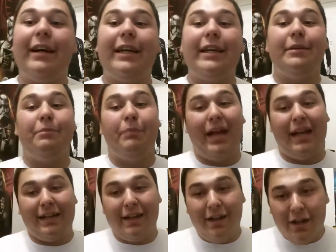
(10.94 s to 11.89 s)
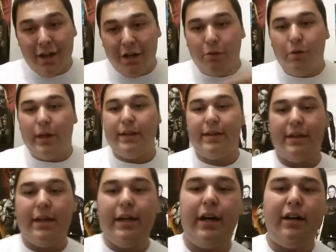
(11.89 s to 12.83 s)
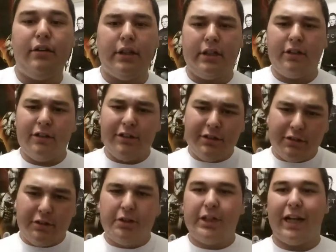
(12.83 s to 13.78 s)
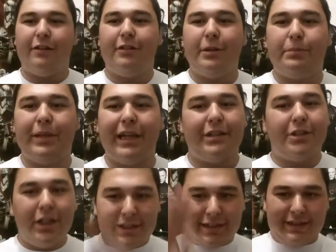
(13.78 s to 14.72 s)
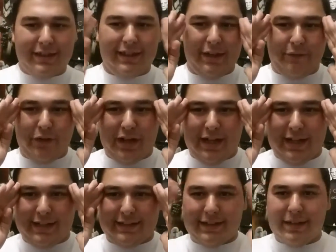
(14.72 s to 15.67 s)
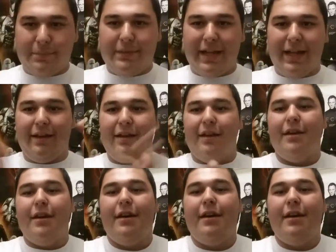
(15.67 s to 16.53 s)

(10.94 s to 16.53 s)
I am back with a little channel update just to give you guys an update